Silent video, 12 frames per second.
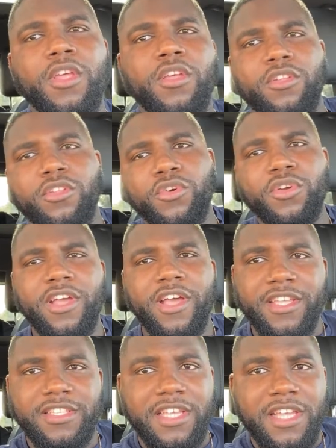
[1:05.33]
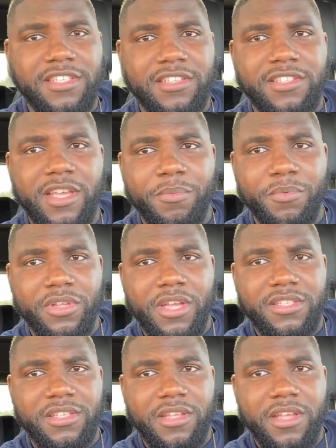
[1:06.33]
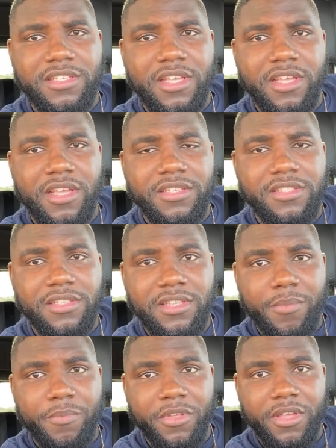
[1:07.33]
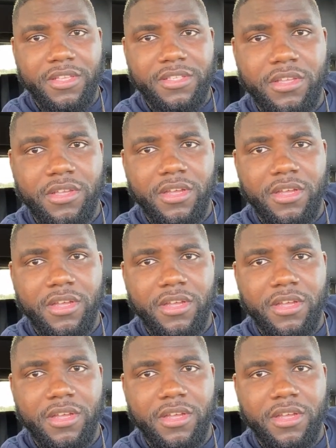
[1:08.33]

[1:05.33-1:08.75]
Now, guys, as a topic, as a topic, as you